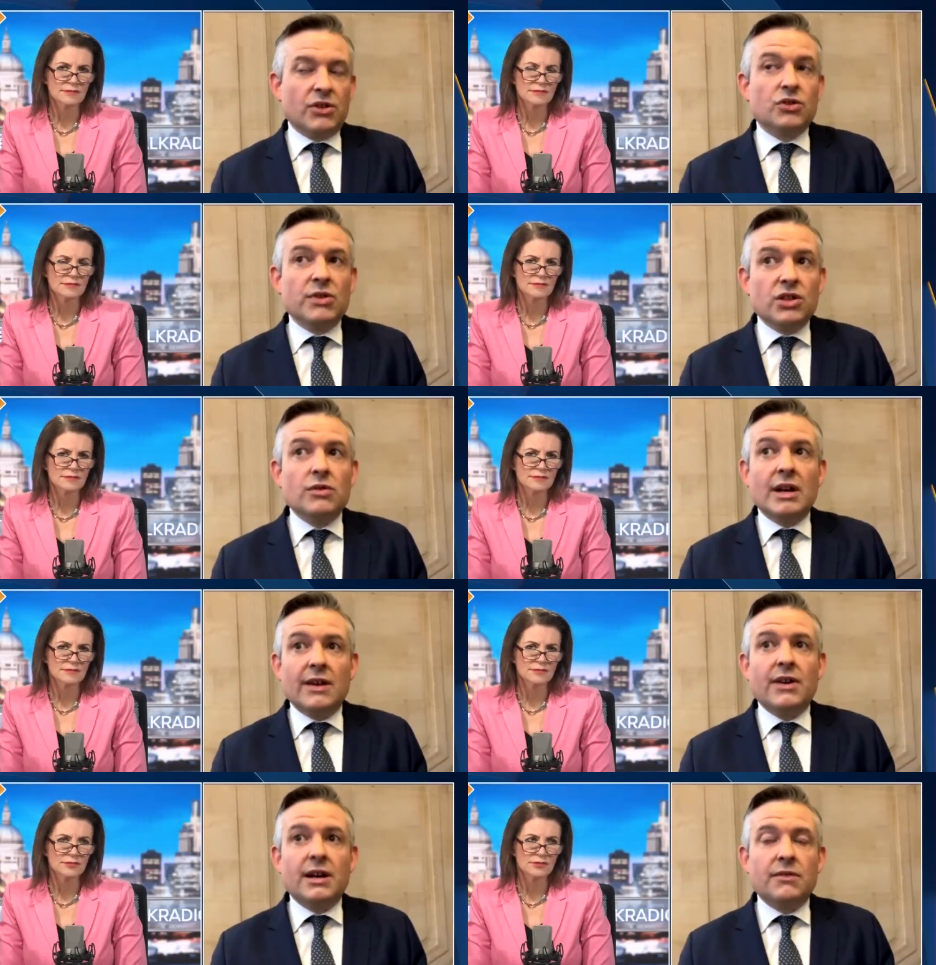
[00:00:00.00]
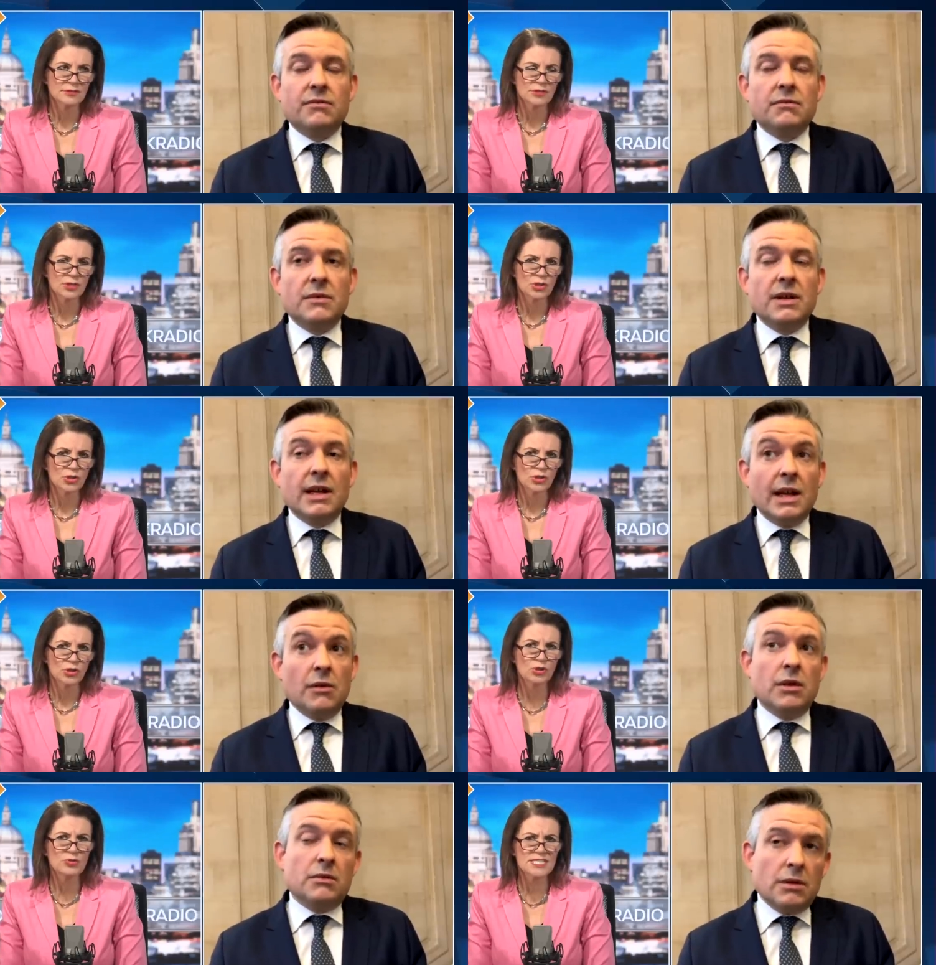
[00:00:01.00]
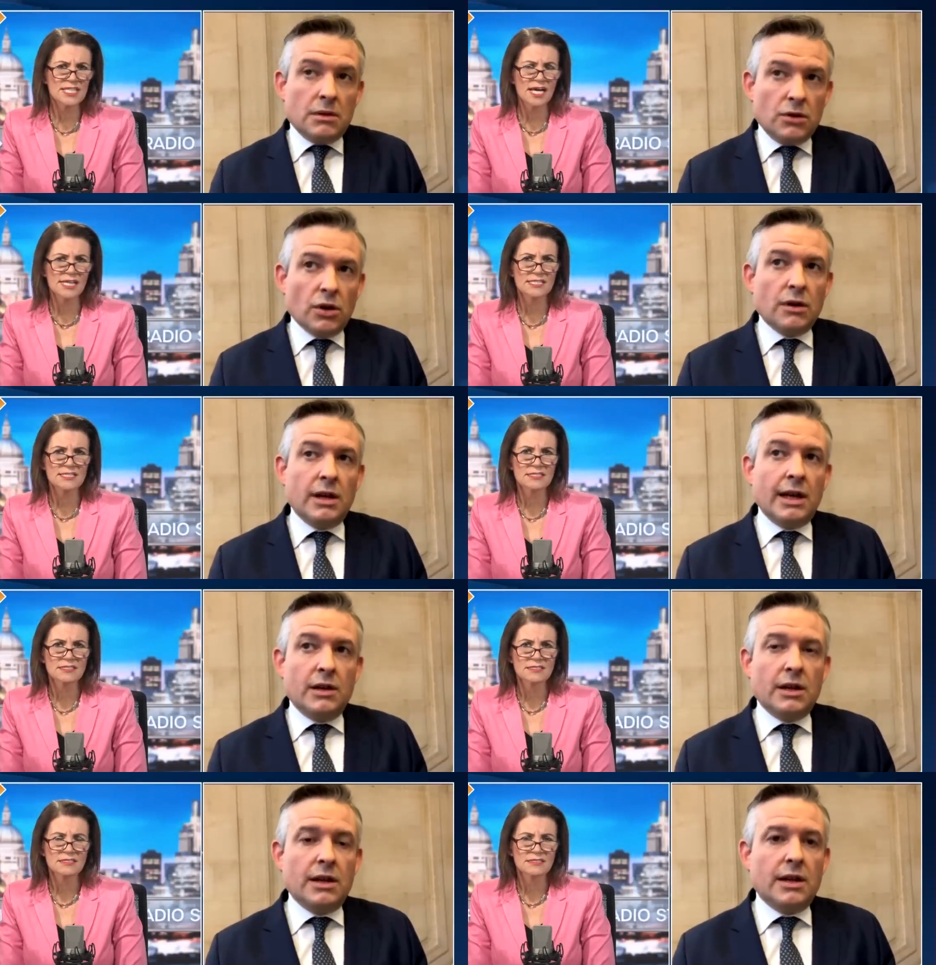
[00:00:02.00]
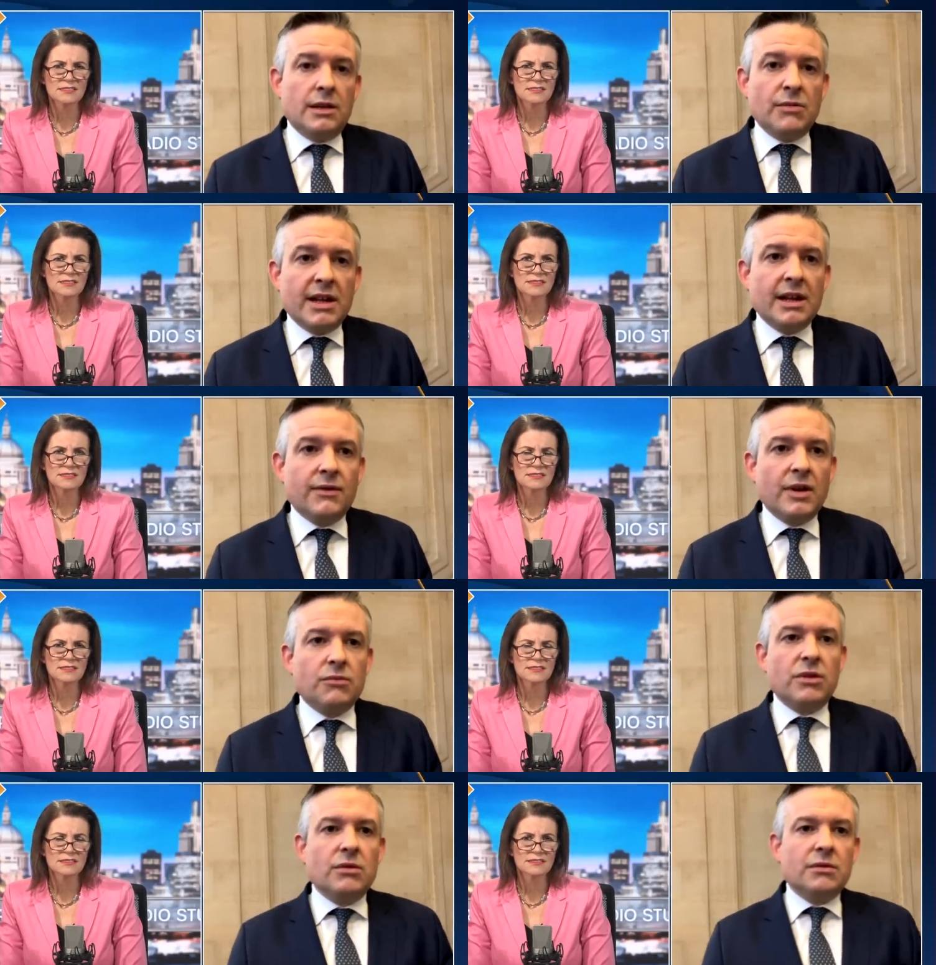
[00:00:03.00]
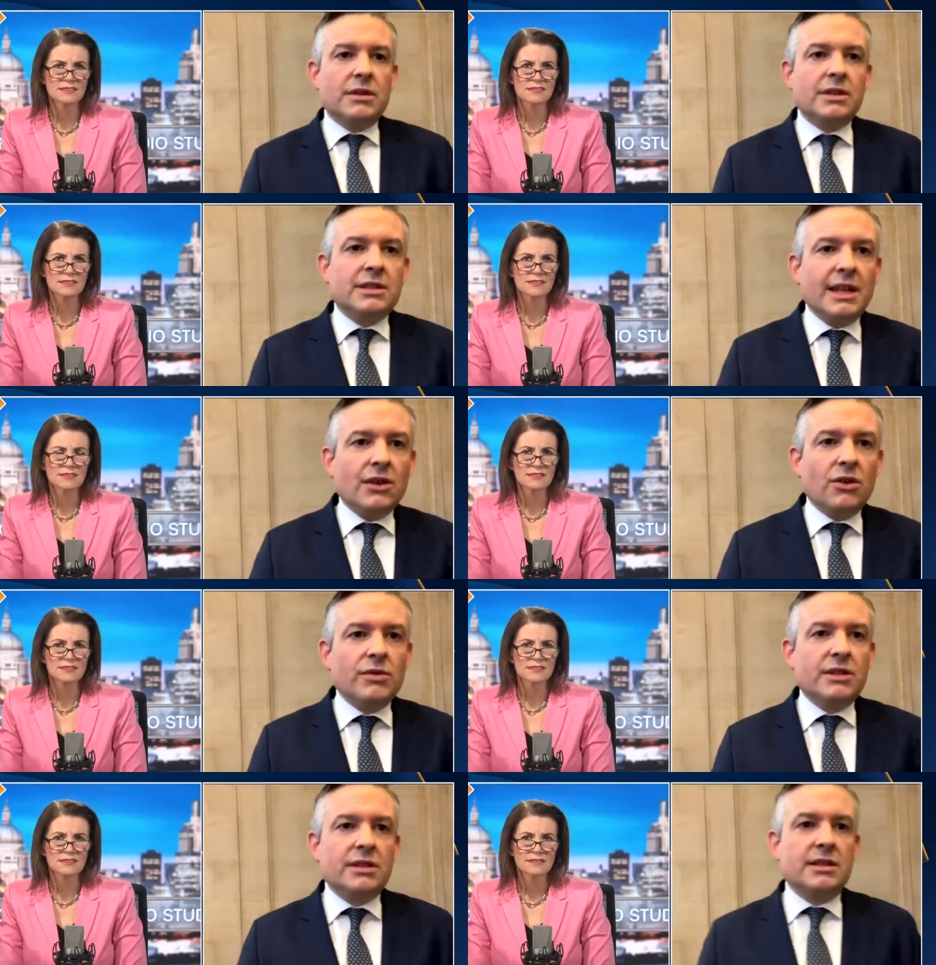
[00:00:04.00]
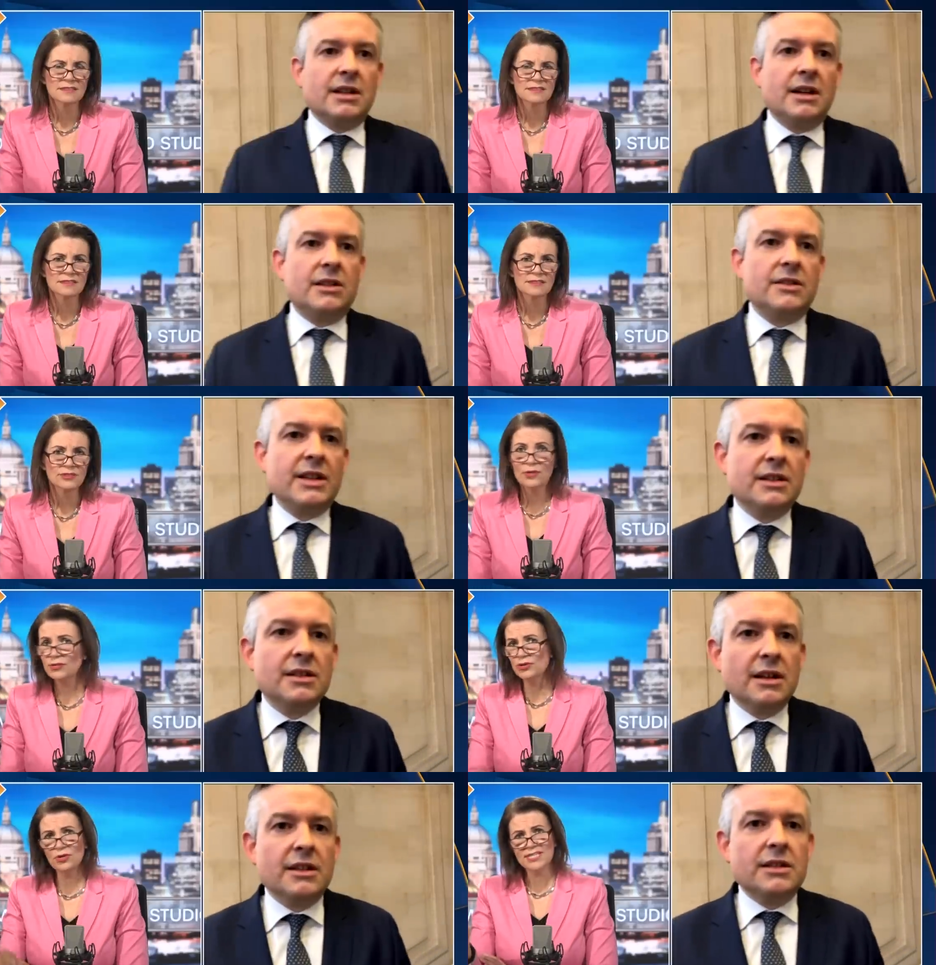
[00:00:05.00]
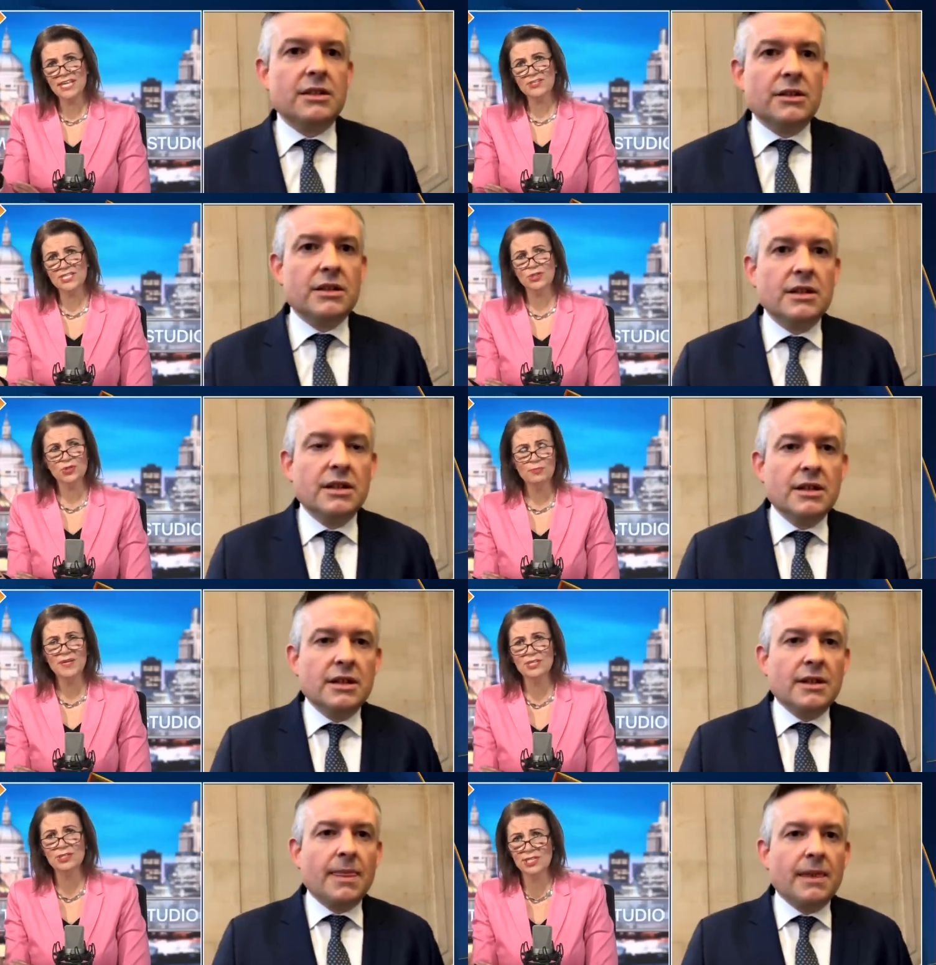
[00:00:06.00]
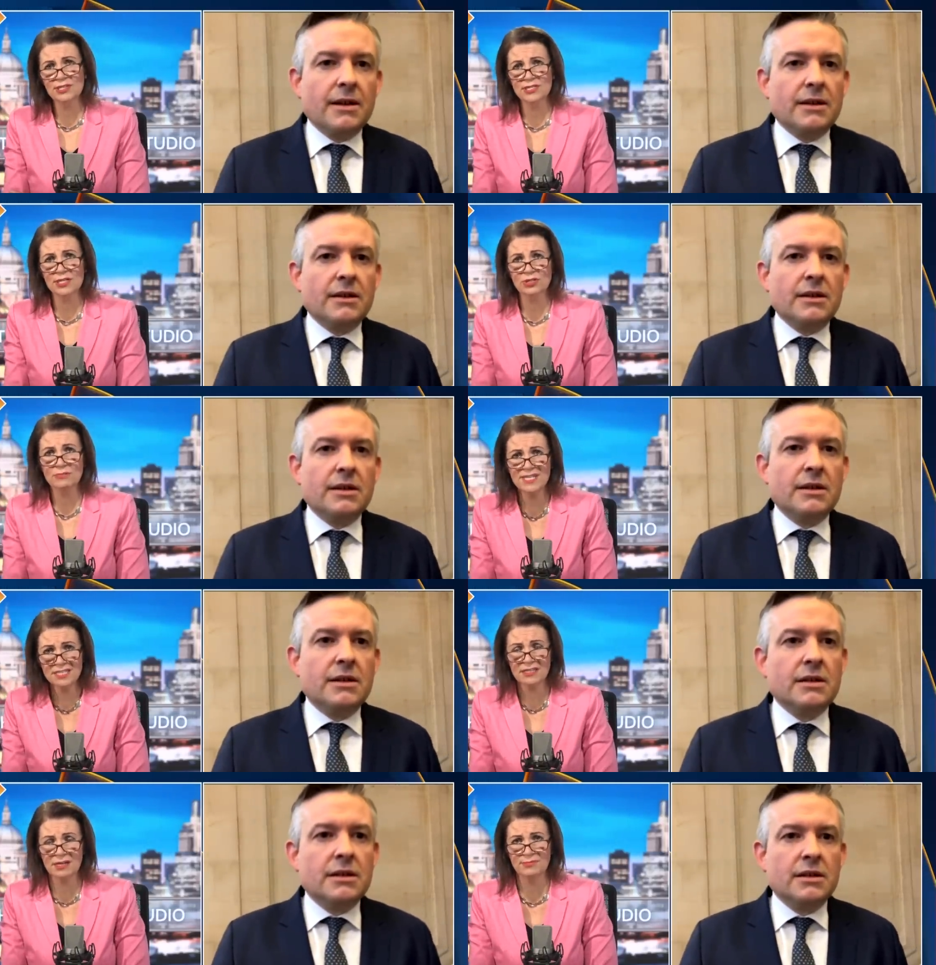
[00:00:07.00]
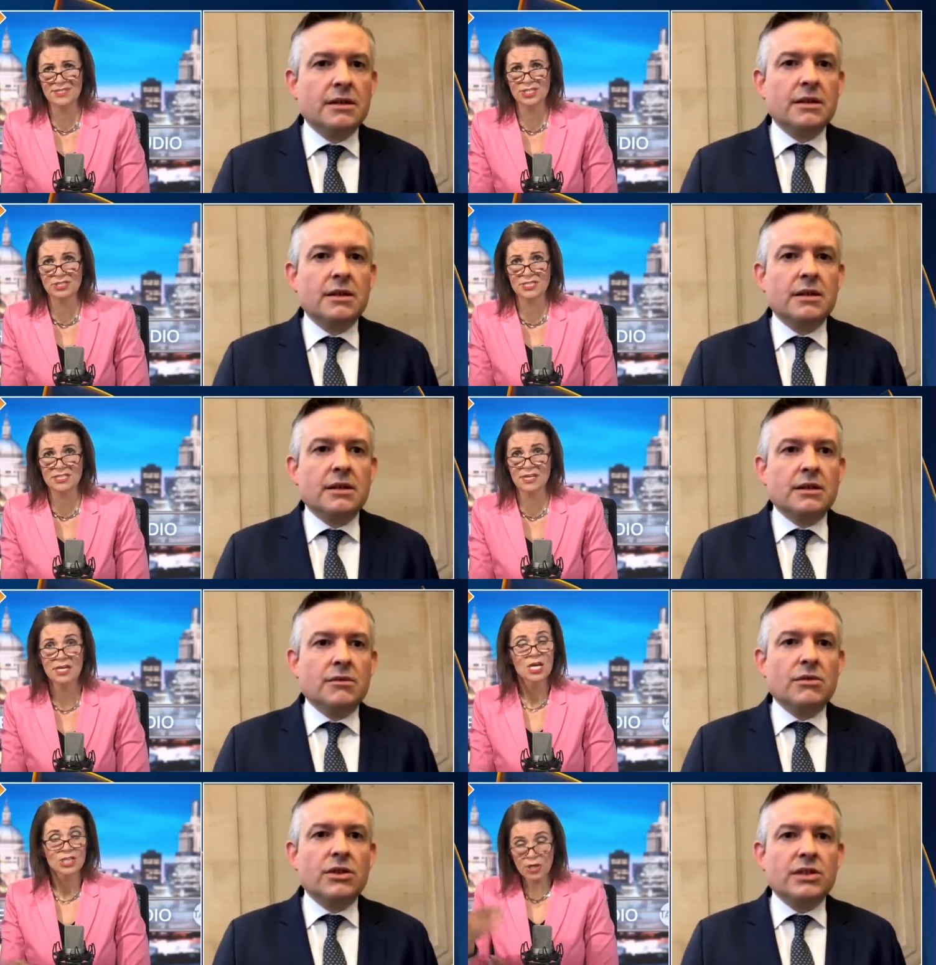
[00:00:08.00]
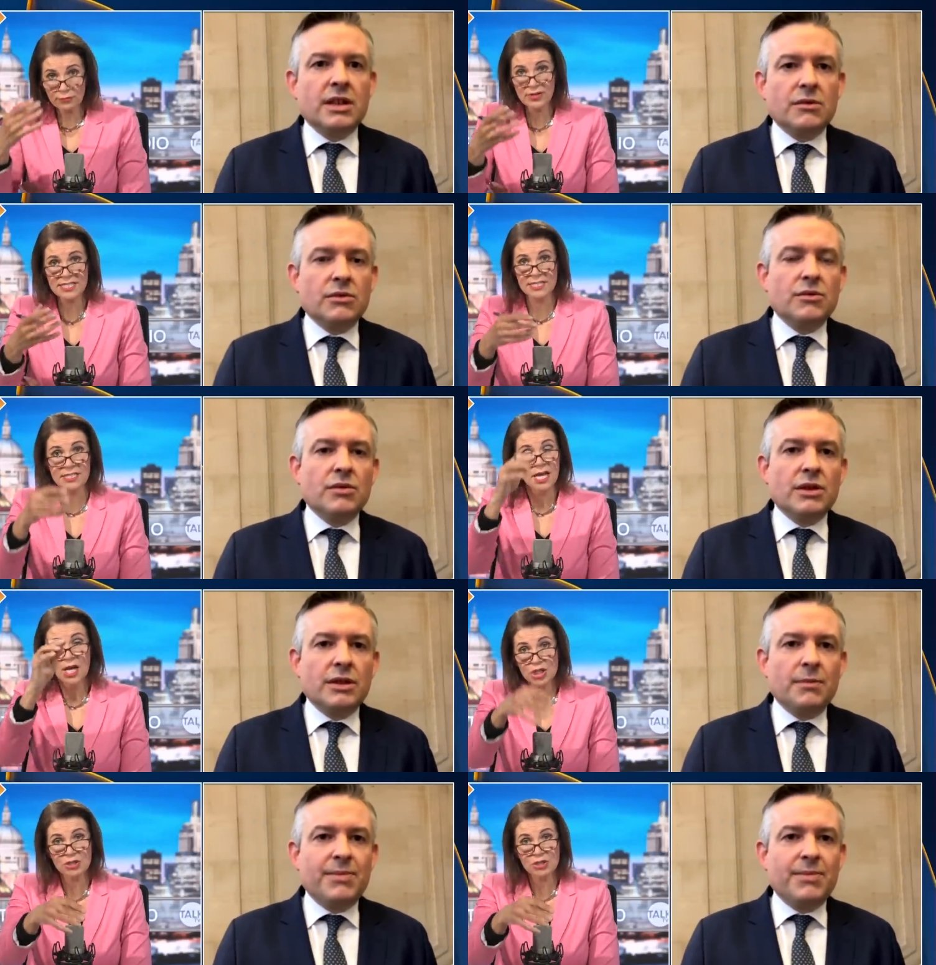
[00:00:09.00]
Speaker 1: because we do have had. Who decides? Not, it, it, we have that. Well, the state always decides. No, no, like, you're
Speaker 2: saying the social media, you're saying the social media company should decide. Well, so, for instance, well, a